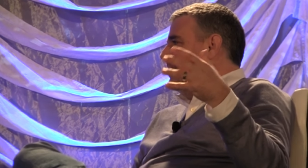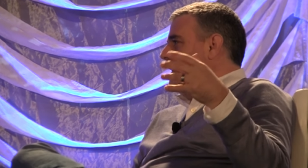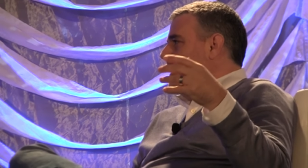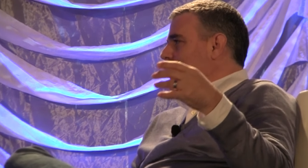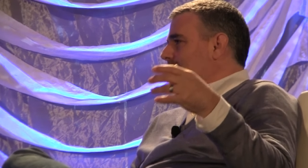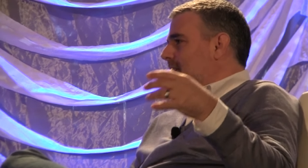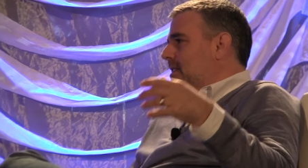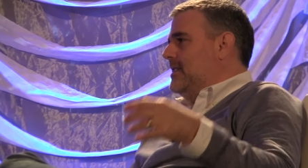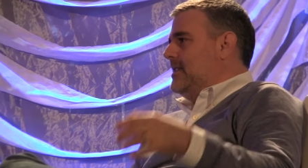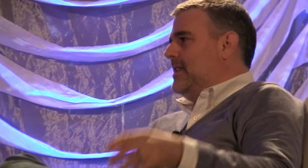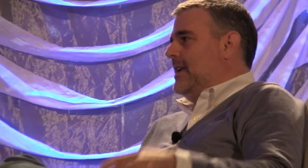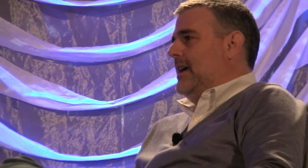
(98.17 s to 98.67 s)

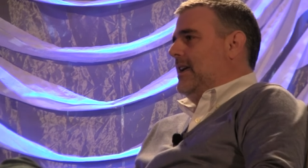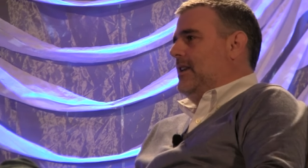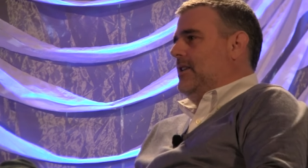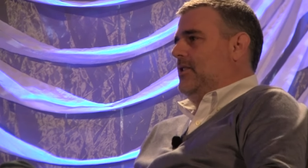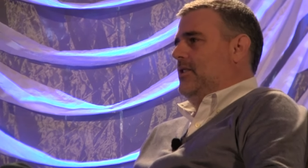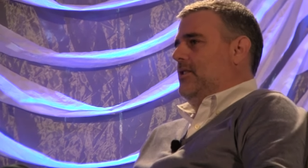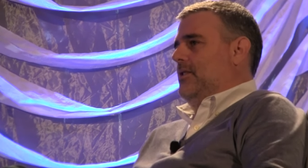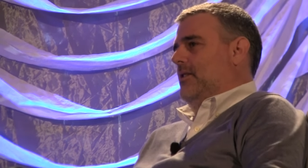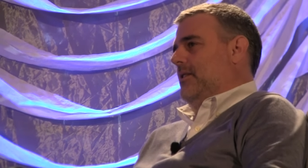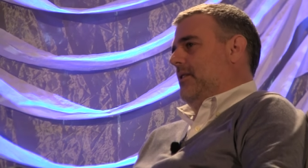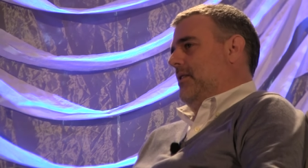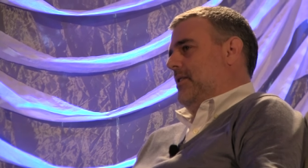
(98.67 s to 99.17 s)
is
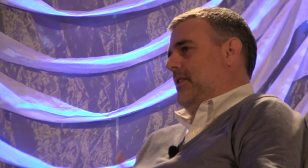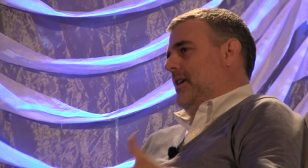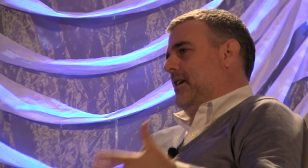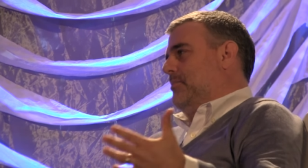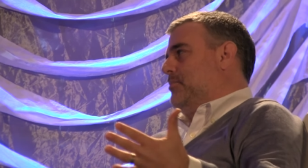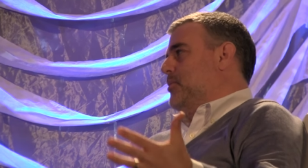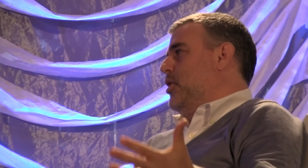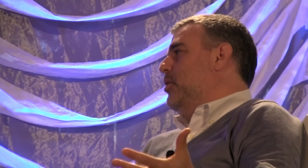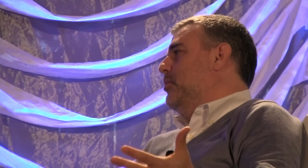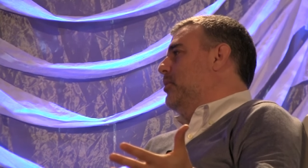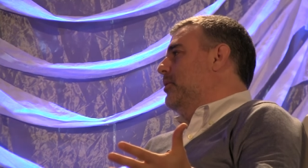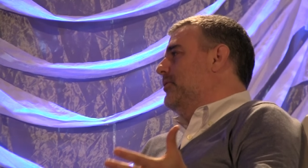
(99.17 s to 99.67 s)
that
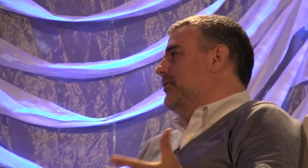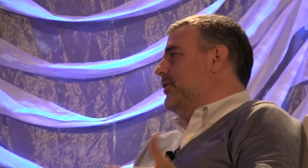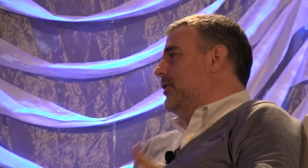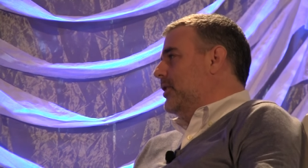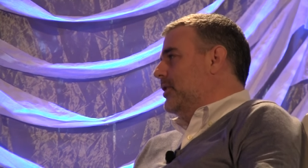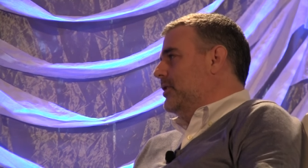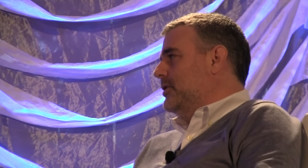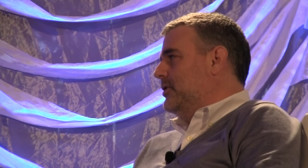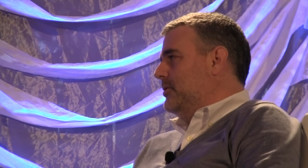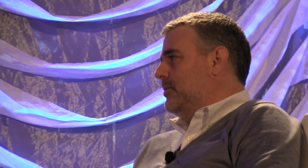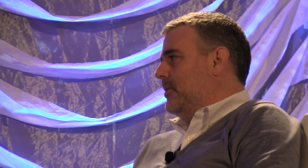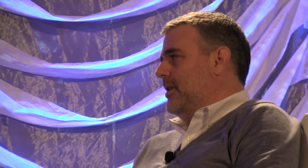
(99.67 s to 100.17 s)
think mobile
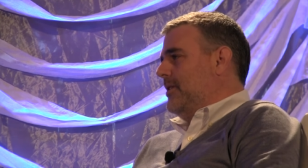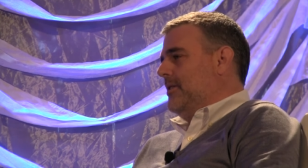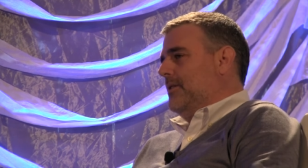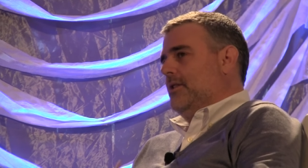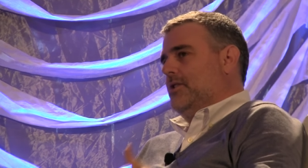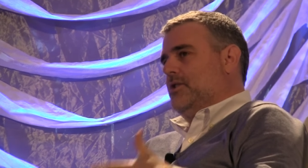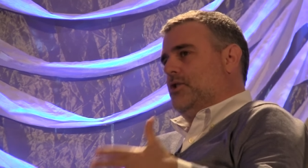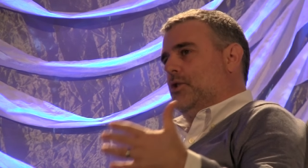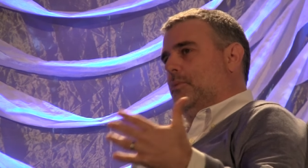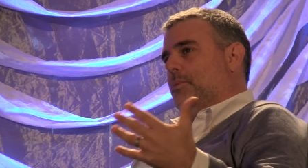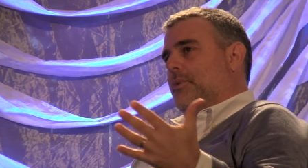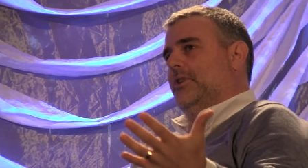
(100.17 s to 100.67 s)
first, whether
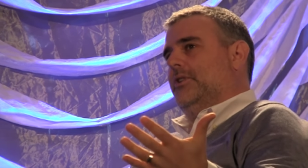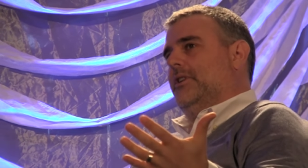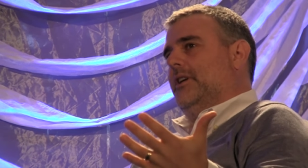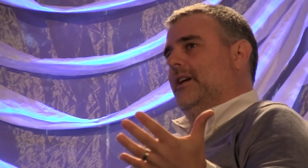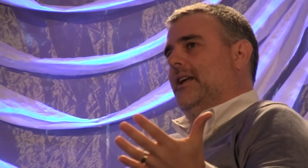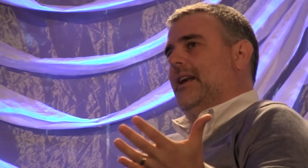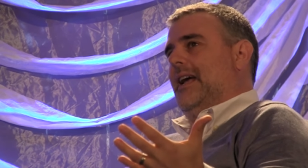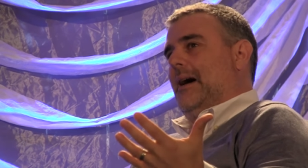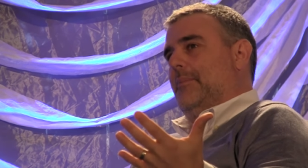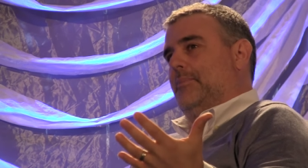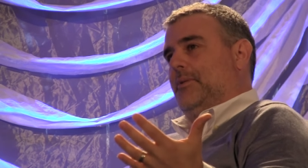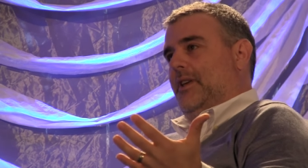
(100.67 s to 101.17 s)
it's you're building
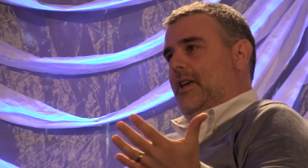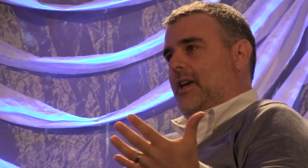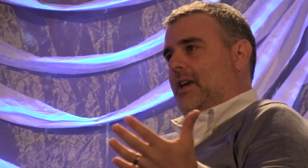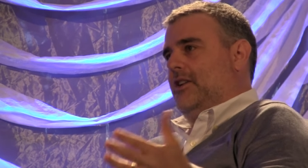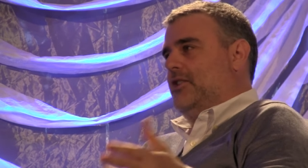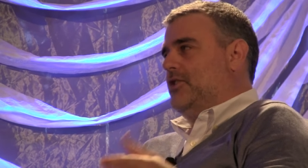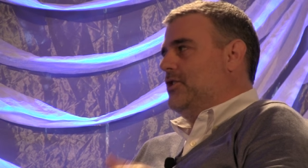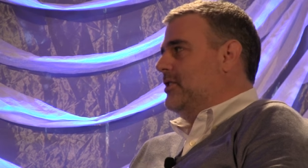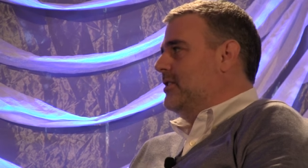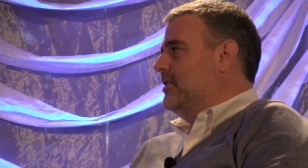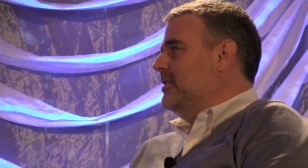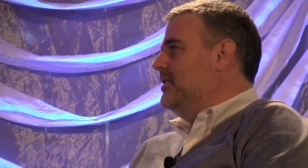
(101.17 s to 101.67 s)
an
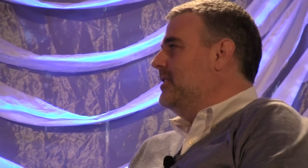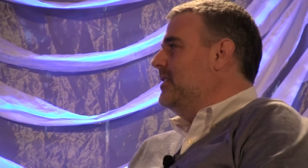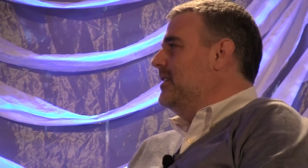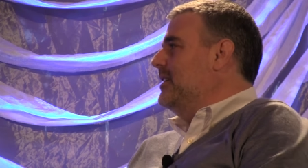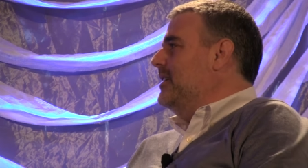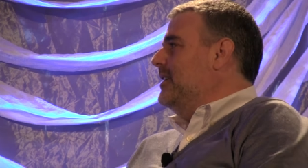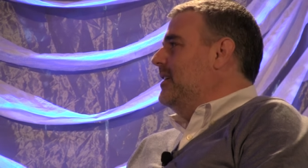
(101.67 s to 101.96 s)
application